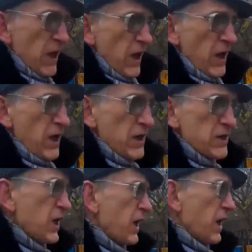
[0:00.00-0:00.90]
And
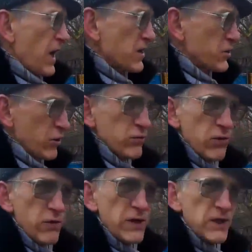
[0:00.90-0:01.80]
I showed
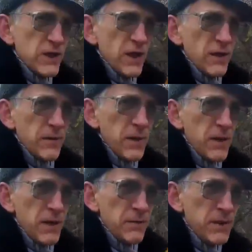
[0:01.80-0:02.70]
already some
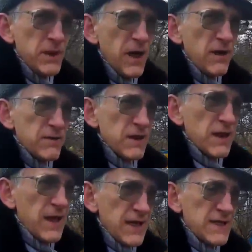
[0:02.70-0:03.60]
beehives
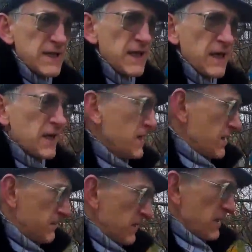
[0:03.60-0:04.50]
last year,
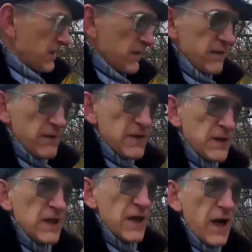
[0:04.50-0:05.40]
but this
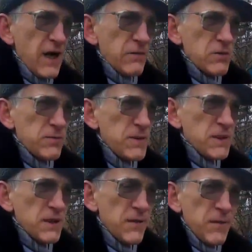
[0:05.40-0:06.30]
year I was
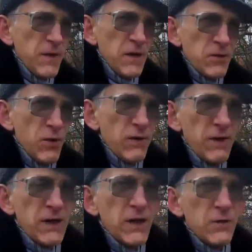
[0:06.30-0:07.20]
busy
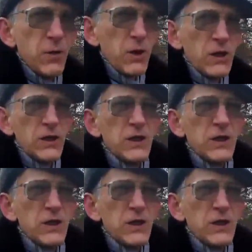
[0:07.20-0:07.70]
traveling and working